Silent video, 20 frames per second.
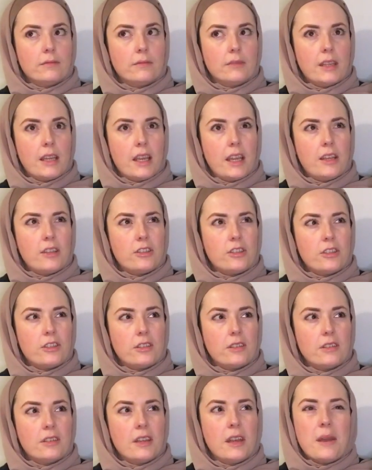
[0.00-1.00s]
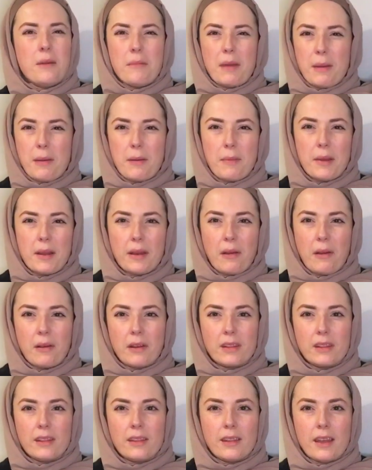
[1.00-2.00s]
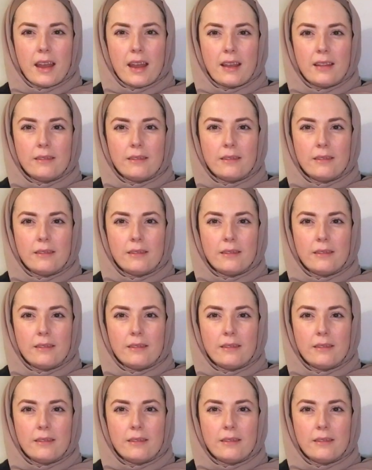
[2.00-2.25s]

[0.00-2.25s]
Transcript: ish, maybe a bit longer than that.